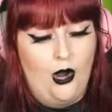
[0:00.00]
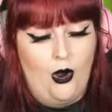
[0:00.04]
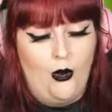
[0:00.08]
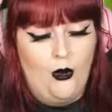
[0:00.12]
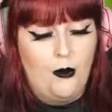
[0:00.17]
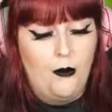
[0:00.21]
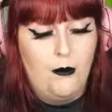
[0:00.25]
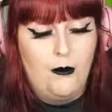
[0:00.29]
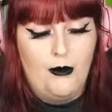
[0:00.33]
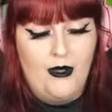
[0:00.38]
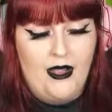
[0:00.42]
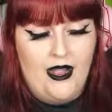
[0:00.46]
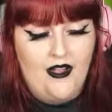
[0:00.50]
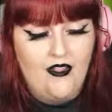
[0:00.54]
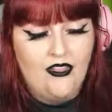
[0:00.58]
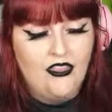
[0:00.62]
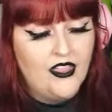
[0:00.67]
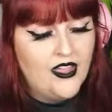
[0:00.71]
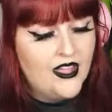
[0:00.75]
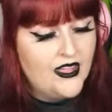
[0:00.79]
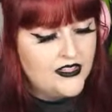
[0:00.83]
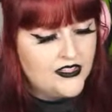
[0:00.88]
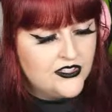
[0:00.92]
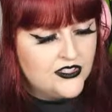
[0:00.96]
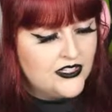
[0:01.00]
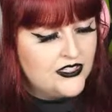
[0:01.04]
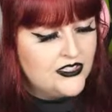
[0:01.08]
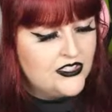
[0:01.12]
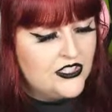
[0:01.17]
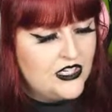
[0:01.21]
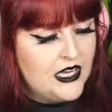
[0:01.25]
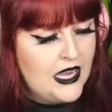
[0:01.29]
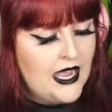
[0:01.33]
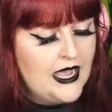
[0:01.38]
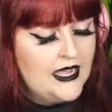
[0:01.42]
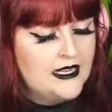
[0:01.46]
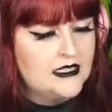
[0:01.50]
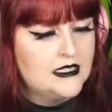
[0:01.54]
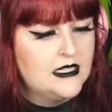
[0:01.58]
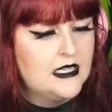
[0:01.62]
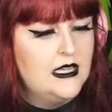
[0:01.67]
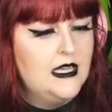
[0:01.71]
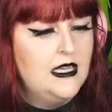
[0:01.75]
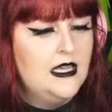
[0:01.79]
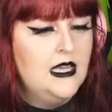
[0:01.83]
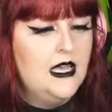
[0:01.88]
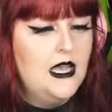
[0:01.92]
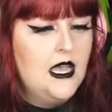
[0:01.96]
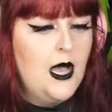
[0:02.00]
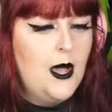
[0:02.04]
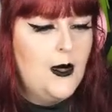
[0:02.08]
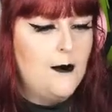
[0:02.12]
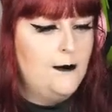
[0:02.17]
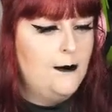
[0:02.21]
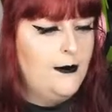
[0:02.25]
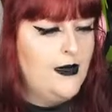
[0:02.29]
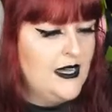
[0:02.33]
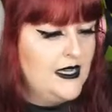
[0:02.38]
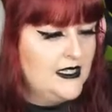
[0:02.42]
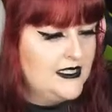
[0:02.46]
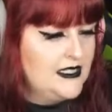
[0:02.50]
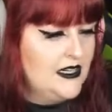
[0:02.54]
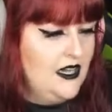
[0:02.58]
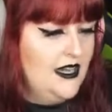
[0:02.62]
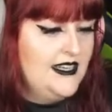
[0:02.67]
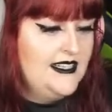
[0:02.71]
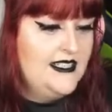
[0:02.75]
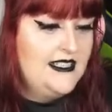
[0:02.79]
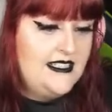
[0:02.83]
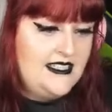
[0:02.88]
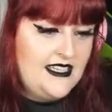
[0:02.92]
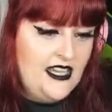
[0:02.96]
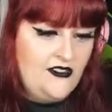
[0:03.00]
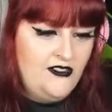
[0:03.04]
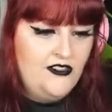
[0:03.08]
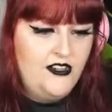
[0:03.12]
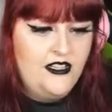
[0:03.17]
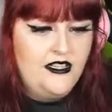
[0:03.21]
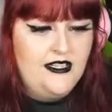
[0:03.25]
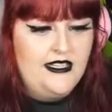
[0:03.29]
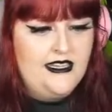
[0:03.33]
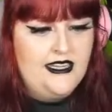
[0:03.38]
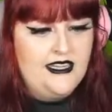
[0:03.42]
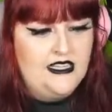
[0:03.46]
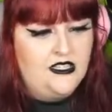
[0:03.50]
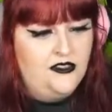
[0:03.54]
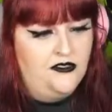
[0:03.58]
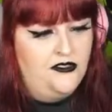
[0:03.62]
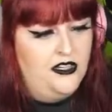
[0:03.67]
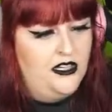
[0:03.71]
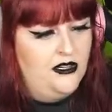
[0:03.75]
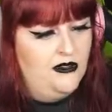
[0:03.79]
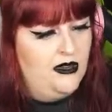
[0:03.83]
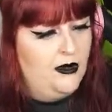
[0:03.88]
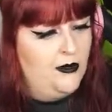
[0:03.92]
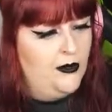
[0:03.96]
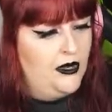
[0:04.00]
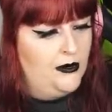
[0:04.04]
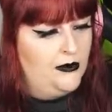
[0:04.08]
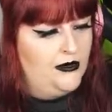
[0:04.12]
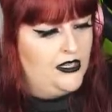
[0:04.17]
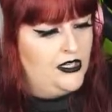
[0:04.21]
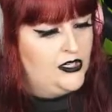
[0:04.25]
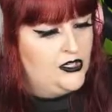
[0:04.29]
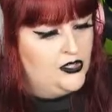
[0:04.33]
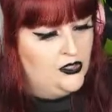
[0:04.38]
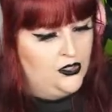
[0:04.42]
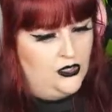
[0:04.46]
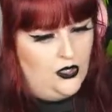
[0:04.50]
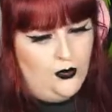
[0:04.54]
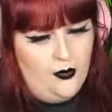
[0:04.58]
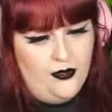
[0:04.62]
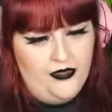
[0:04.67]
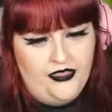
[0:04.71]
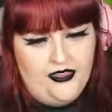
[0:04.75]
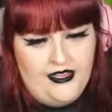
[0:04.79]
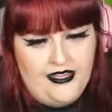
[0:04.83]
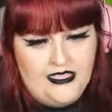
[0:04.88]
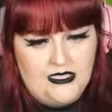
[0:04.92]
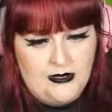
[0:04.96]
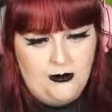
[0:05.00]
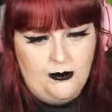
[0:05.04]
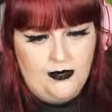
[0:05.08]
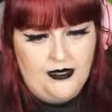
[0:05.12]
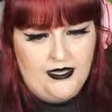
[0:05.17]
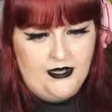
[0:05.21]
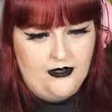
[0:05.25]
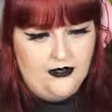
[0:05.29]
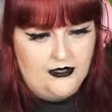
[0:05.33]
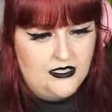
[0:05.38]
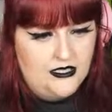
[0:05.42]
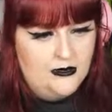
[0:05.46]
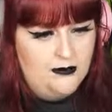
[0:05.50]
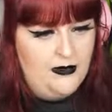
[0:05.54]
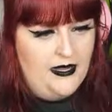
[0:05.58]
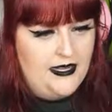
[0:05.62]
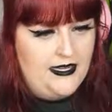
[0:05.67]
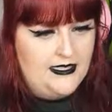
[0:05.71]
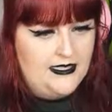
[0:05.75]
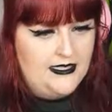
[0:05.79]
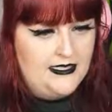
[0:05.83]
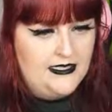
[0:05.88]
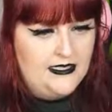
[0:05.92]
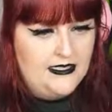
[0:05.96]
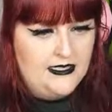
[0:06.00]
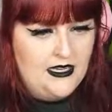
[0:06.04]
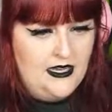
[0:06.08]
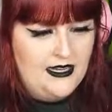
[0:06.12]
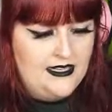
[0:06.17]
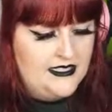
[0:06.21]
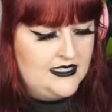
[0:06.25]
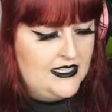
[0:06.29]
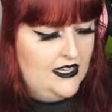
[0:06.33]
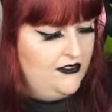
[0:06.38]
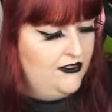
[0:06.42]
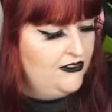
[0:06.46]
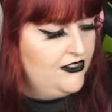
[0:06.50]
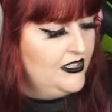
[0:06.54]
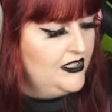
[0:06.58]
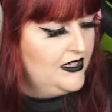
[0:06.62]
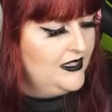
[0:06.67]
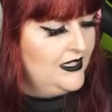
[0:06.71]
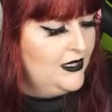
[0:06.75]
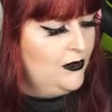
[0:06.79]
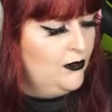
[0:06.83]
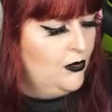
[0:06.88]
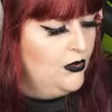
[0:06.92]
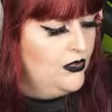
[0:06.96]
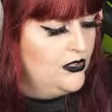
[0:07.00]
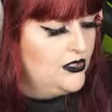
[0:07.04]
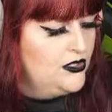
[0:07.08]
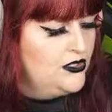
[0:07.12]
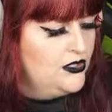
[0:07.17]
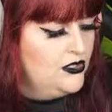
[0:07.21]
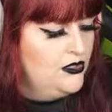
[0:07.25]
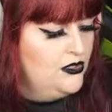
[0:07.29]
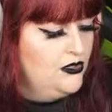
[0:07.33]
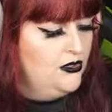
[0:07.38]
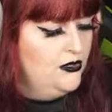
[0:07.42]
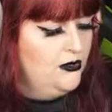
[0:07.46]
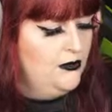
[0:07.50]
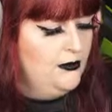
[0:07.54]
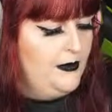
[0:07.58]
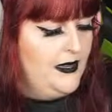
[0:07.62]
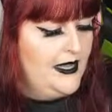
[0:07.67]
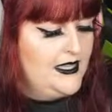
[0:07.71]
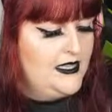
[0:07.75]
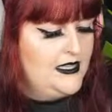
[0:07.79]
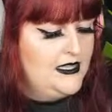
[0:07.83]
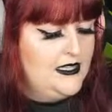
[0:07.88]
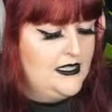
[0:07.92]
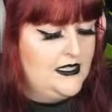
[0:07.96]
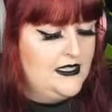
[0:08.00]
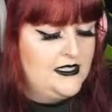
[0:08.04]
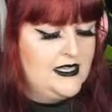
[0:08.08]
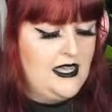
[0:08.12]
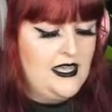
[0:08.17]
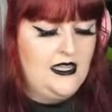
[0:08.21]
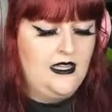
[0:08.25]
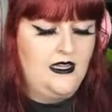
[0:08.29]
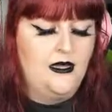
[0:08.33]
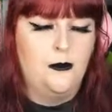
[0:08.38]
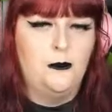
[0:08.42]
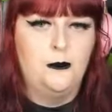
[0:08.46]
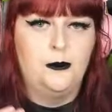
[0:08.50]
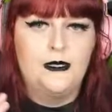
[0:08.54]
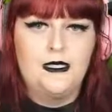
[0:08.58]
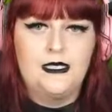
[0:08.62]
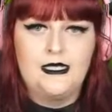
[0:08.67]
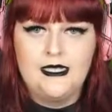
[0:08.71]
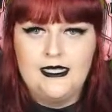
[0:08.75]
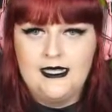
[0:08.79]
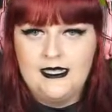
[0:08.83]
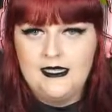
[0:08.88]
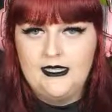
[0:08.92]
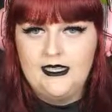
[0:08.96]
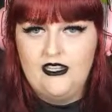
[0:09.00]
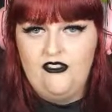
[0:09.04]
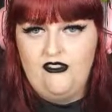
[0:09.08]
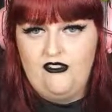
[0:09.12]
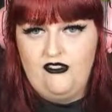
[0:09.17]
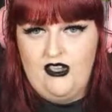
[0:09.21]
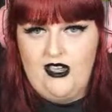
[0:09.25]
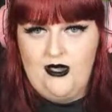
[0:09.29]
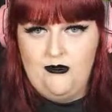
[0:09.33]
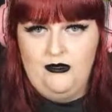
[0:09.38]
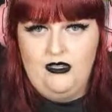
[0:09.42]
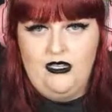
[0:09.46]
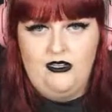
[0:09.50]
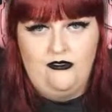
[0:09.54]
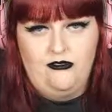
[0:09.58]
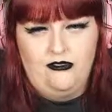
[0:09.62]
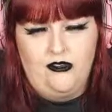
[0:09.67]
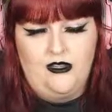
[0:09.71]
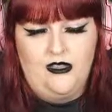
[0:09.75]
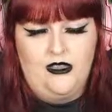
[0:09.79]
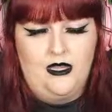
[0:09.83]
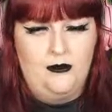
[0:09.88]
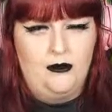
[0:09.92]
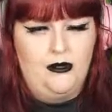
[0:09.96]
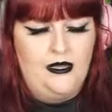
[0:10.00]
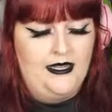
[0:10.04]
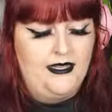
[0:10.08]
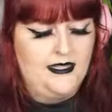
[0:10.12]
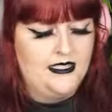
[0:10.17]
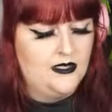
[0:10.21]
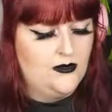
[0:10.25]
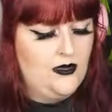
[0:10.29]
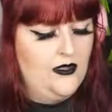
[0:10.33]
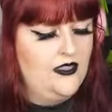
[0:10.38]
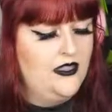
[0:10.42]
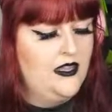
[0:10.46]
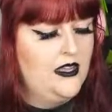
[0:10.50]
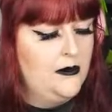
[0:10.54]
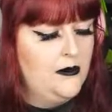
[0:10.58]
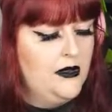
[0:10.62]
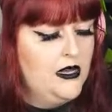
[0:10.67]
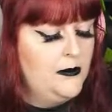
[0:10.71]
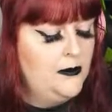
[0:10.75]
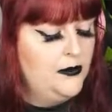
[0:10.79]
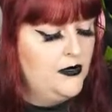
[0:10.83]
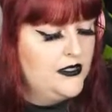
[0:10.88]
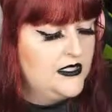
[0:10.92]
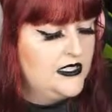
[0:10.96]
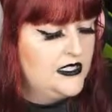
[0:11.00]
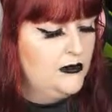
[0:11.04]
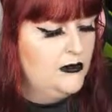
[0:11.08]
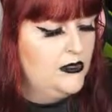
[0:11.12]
about that just yet. But I definitely need to figure out what I'm going to do with these bigger spaces. I definitely want to make this a completely family-friendly place, so I think I'm going to put some of the